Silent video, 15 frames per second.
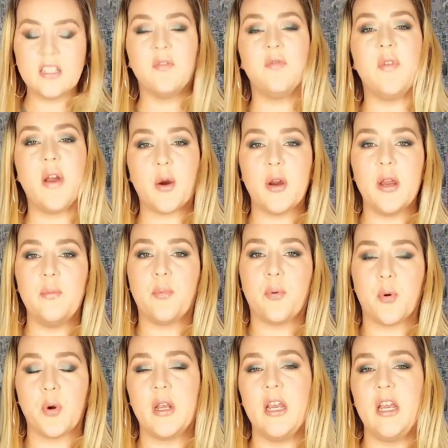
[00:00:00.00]
It's a very
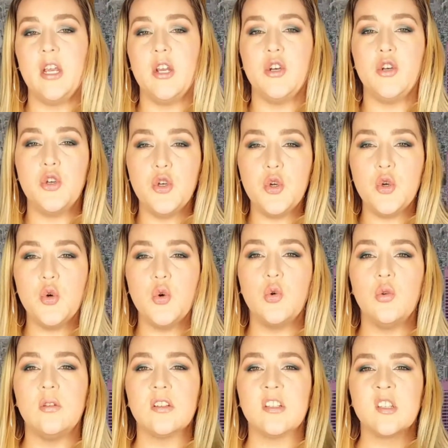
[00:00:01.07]
pretty
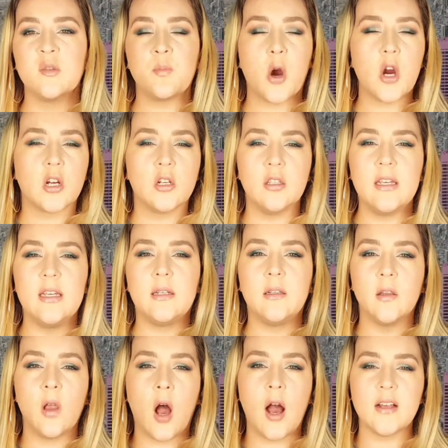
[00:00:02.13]
nude sparkly
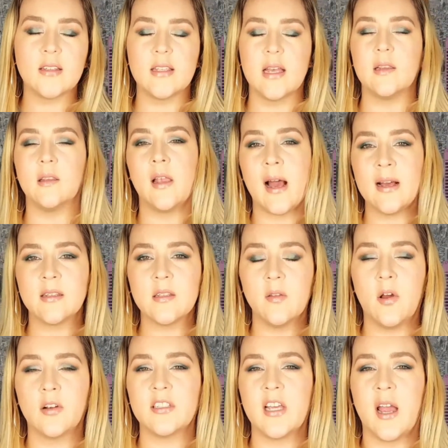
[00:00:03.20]
gloss that lasts a
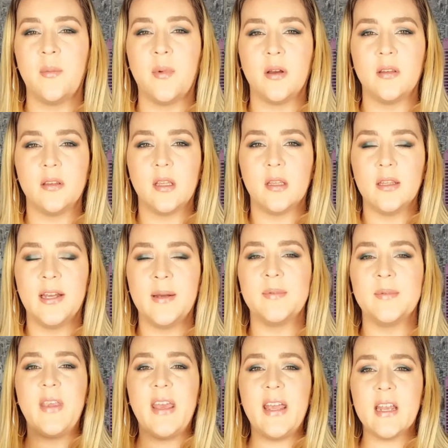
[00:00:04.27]
long time on the
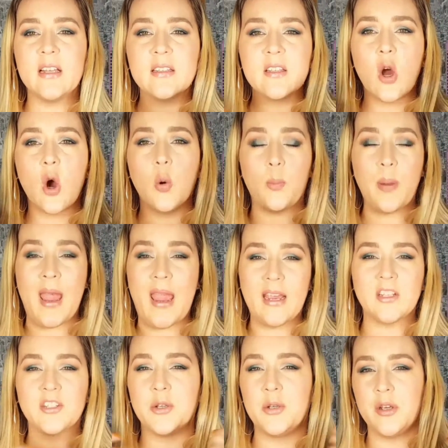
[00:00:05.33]
lips. It is
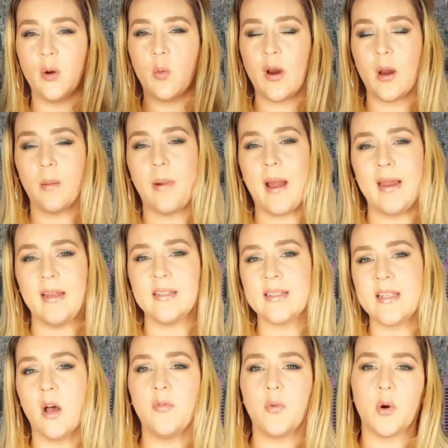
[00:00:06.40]
opaque, so you can wear it by
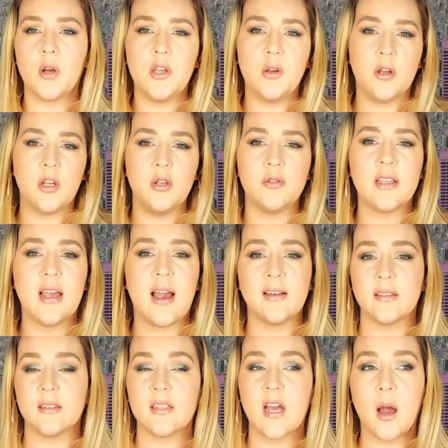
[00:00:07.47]
itself or you can use it as
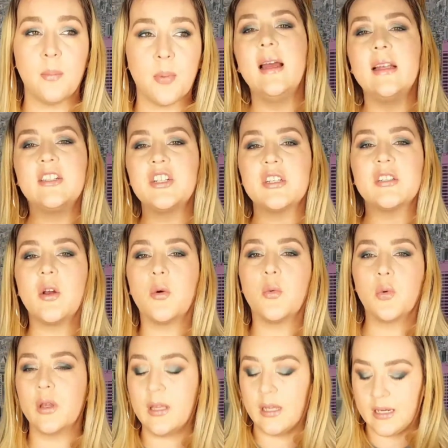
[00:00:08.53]
a topper. It's just a
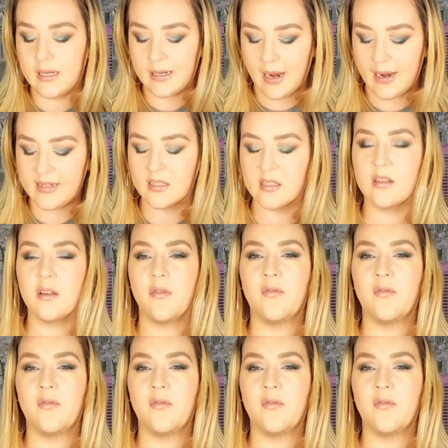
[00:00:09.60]
really nice